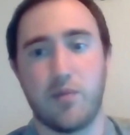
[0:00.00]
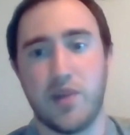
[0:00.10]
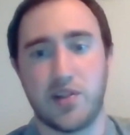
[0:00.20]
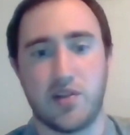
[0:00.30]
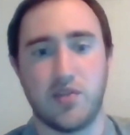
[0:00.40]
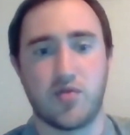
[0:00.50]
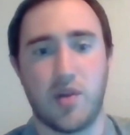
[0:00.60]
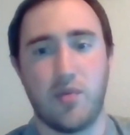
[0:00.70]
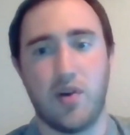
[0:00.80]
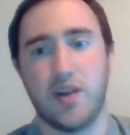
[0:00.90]
Michigan
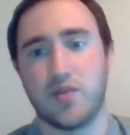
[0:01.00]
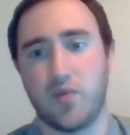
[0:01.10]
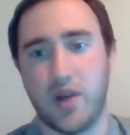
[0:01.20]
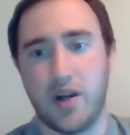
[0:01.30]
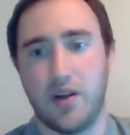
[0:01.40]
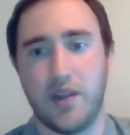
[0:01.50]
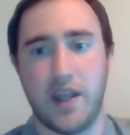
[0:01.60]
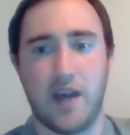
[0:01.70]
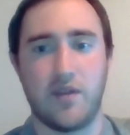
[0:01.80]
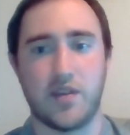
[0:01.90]
trouble as well.
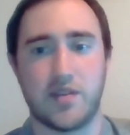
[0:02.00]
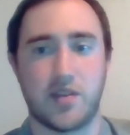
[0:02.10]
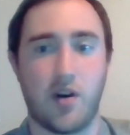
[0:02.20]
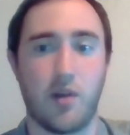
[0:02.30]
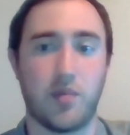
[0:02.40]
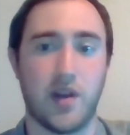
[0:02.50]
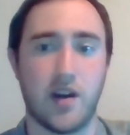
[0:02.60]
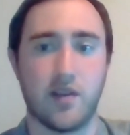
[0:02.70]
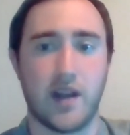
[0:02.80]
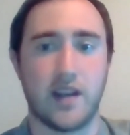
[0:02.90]
They have a star
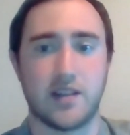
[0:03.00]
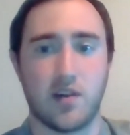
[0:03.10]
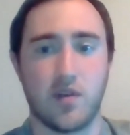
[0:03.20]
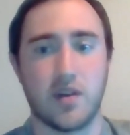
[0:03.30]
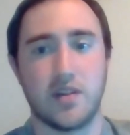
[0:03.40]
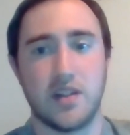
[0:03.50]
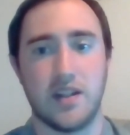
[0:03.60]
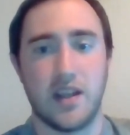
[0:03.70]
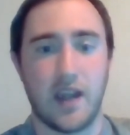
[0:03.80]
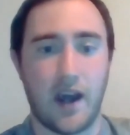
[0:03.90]
player that is
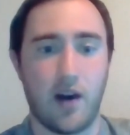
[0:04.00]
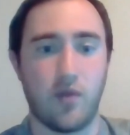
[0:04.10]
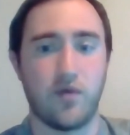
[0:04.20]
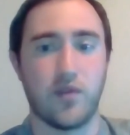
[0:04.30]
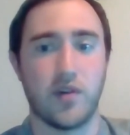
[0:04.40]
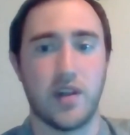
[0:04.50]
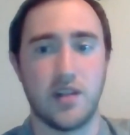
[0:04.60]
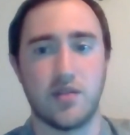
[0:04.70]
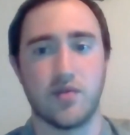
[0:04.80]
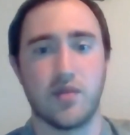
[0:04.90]
currently out for
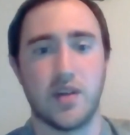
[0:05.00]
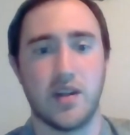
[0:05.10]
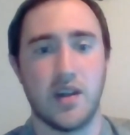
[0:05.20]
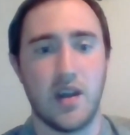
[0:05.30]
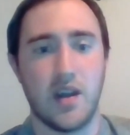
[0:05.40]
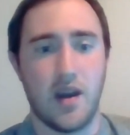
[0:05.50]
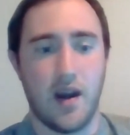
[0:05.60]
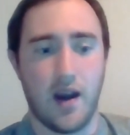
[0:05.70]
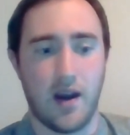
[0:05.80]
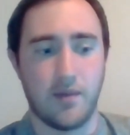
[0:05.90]
injury.
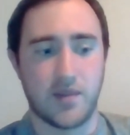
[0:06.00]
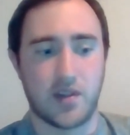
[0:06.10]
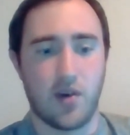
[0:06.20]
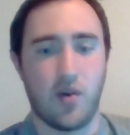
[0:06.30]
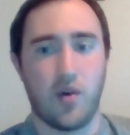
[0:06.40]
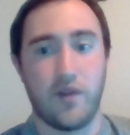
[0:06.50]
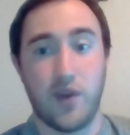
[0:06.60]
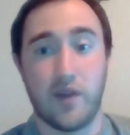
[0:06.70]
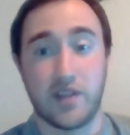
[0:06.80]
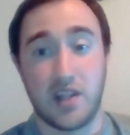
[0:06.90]
So if
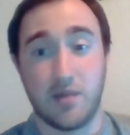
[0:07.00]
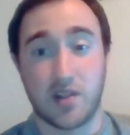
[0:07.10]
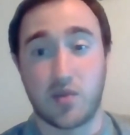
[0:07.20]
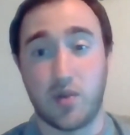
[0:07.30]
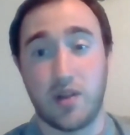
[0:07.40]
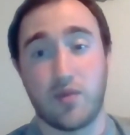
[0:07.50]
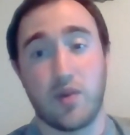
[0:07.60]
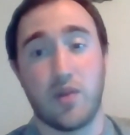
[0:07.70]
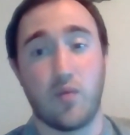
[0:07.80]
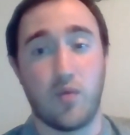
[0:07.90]
you have a team that's
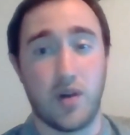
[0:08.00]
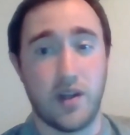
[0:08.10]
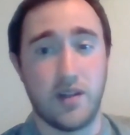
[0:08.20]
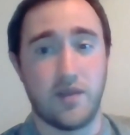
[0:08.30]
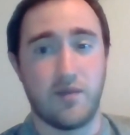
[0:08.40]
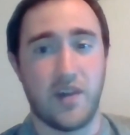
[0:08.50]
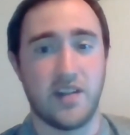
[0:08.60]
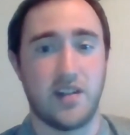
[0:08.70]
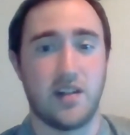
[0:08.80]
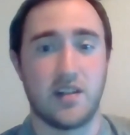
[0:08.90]
23-1
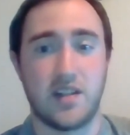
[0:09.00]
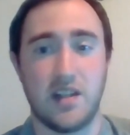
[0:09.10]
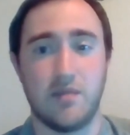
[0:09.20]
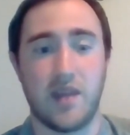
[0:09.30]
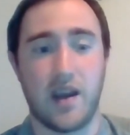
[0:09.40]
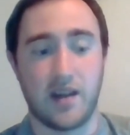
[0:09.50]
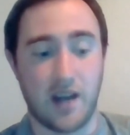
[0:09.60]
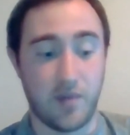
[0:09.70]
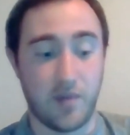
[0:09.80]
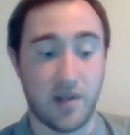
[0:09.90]
facing a team that
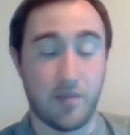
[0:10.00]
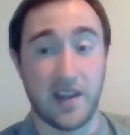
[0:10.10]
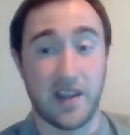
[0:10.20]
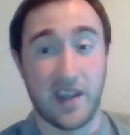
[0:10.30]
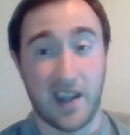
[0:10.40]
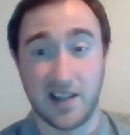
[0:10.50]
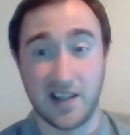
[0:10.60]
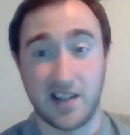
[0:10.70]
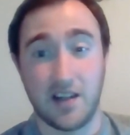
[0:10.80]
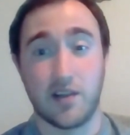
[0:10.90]
got beat by the 8
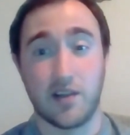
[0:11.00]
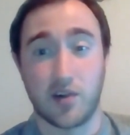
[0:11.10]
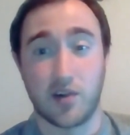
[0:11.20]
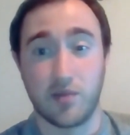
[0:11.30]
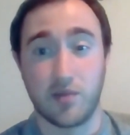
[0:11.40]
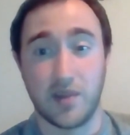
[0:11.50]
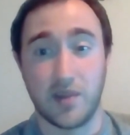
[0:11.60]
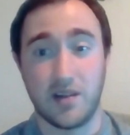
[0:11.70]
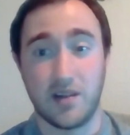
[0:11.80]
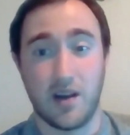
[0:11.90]
seed in their tournament,
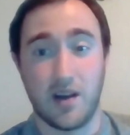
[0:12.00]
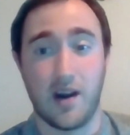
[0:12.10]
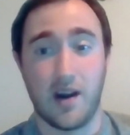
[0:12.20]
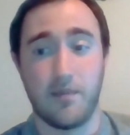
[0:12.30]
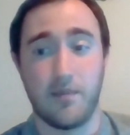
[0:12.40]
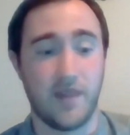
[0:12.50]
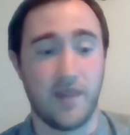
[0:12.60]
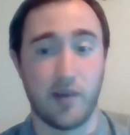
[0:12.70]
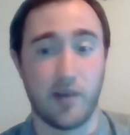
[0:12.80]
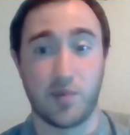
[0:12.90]
and
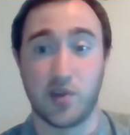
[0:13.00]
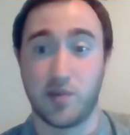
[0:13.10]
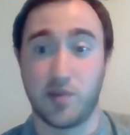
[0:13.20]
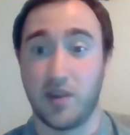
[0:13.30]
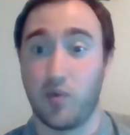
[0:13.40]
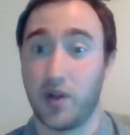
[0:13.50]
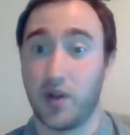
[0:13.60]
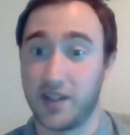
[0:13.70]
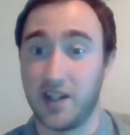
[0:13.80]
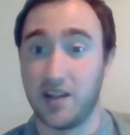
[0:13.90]
they were supposed to be the
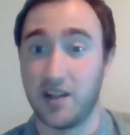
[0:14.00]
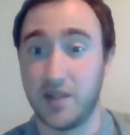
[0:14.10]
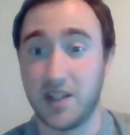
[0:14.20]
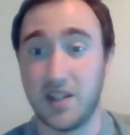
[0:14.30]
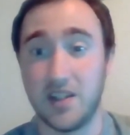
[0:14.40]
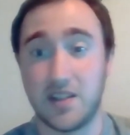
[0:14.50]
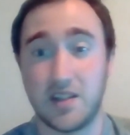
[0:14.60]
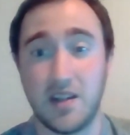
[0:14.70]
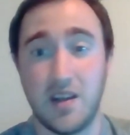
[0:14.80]
1 seed in the Big East,